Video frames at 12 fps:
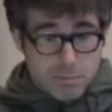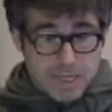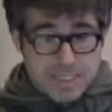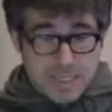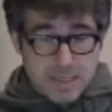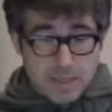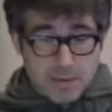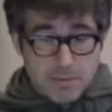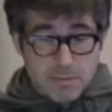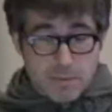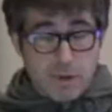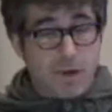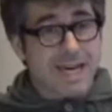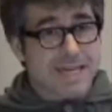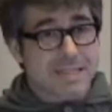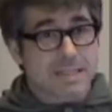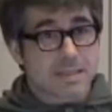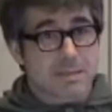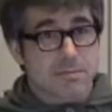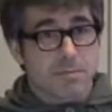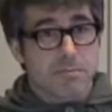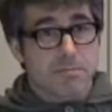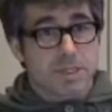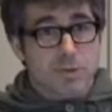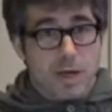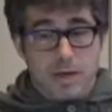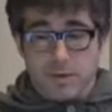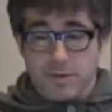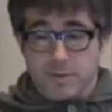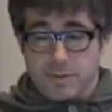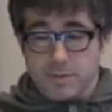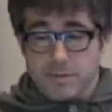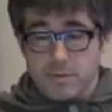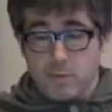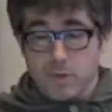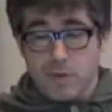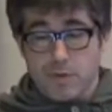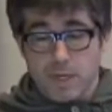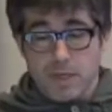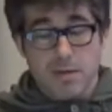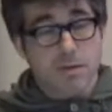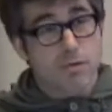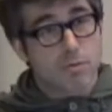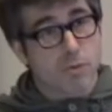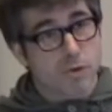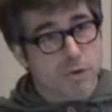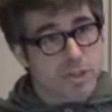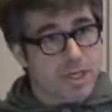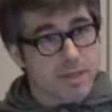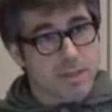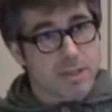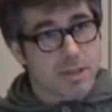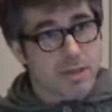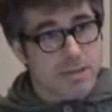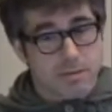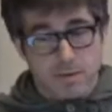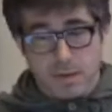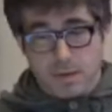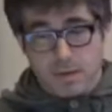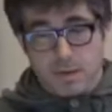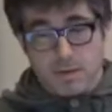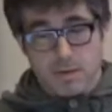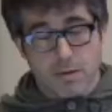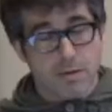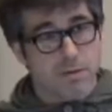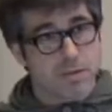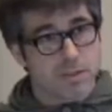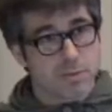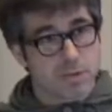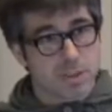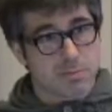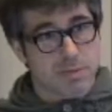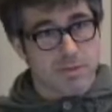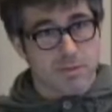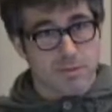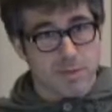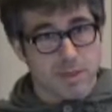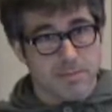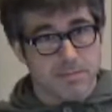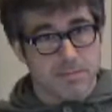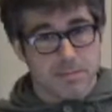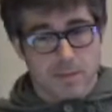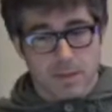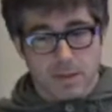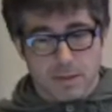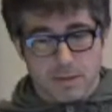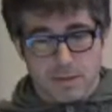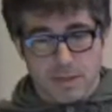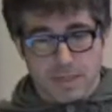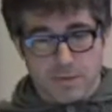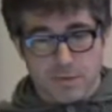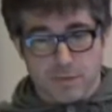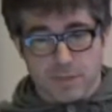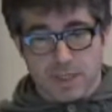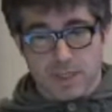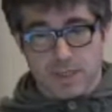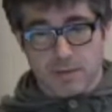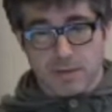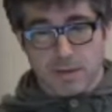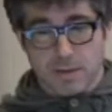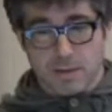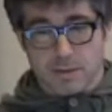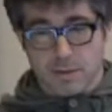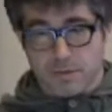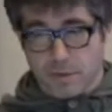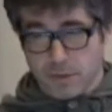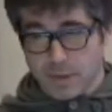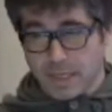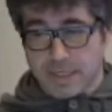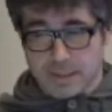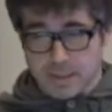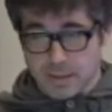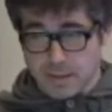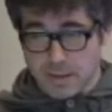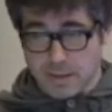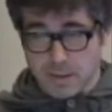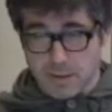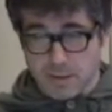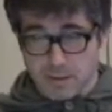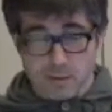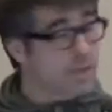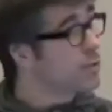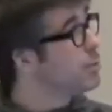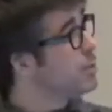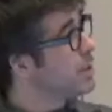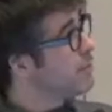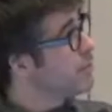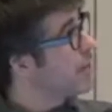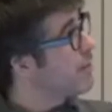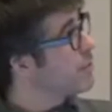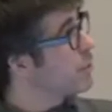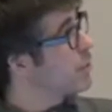basically, the less beat trackers would agree, the more challenging this music piece would be. So that's the first idea. So if you look at, so that would be if you have the